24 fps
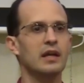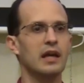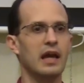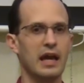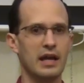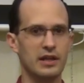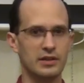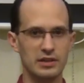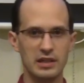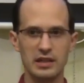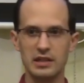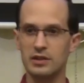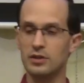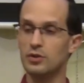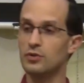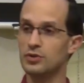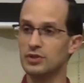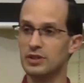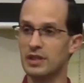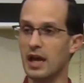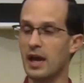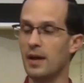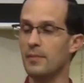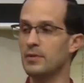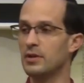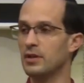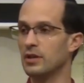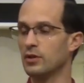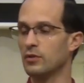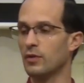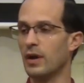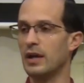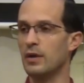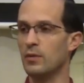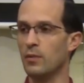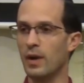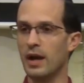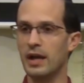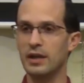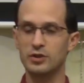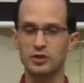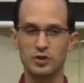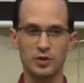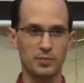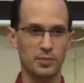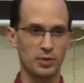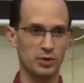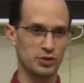and He used them in a great way
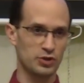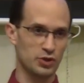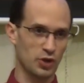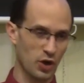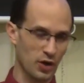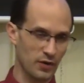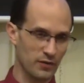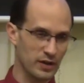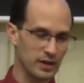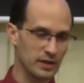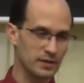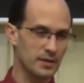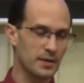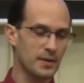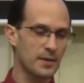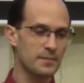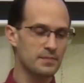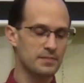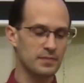to preserve it.